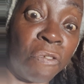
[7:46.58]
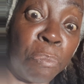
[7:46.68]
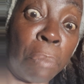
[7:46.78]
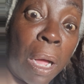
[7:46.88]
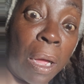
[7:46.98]

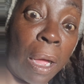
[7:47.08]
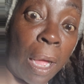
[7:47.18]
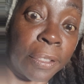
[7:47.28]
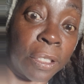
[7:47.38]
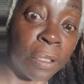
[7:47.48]
my
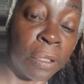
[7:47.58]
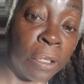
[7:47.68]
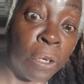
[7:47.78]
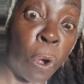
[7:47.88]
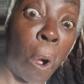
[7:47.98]
art
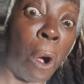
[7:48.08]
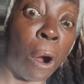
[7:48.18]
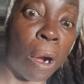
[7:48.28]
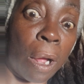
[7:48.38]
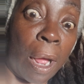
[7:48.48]

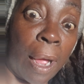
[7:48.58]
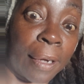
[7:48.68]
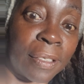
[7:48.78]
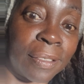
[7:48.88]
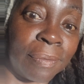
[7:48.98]
are
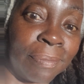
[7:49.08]
hot.